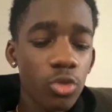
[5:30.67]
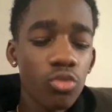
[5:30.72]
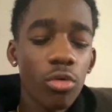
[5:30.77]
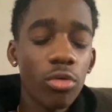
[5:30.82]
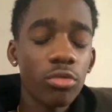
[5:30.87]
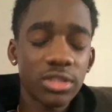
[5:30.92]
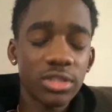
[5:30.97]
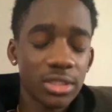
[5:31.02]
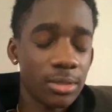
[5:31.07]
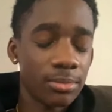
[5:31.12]

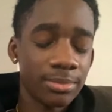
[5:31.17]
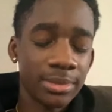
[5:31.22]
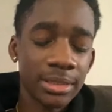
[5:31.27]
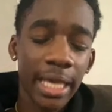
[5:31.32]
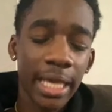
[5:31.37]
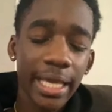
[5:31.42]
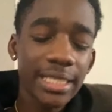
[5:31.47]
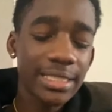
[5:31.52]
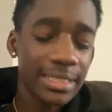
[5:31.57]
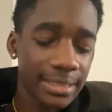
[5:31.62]
on some
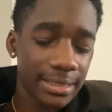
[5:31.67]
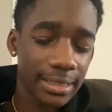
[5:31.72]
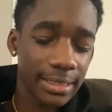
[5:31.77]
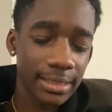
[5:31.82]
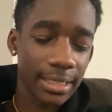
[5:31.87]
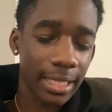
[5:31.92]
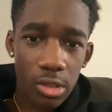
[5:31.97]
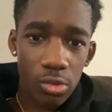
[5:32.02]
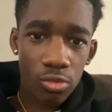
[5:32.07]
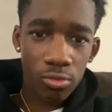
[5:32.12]
gay
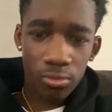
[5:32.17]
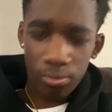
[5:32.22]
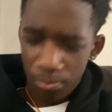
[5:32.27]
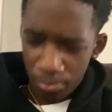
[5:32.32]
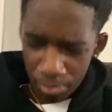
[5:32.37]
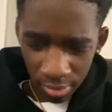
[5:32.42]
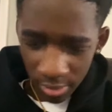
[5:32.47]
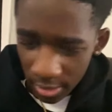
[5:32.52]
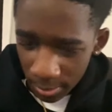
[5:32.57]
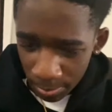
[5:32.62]
shit, like you
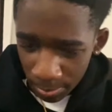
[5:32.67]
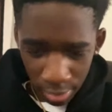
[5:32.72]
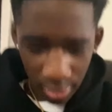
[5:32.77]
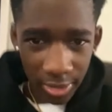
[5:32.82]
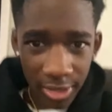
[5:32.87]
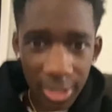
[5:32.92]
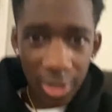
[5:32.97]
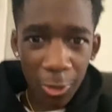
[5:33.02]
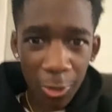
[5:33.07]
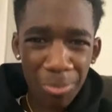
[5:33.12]
pull,
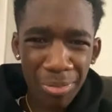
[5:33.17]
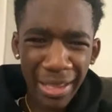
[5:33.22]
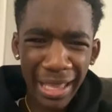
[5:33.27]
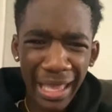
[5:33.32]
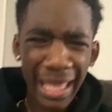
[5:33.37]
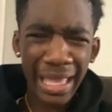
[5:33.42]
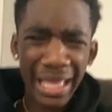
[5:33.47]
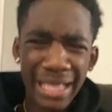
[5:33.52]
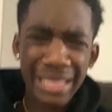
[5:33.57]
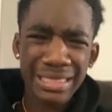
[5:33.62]
pulling your
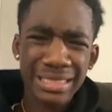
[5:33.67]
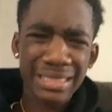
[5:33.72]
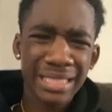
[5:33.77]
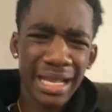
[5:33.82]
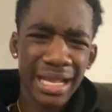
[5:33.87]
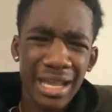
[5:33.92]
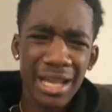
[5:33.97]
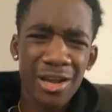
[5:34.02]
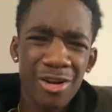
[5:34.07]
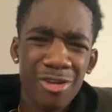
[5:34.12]
pants
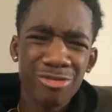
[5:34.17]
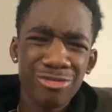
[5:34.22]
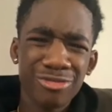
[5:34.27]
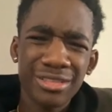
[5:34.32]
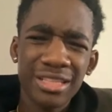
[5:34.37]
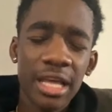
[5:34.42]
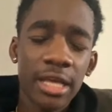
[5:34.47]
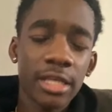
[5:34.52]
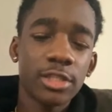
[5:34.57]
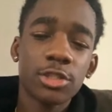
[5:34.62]

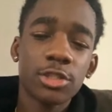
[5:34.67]
down, like you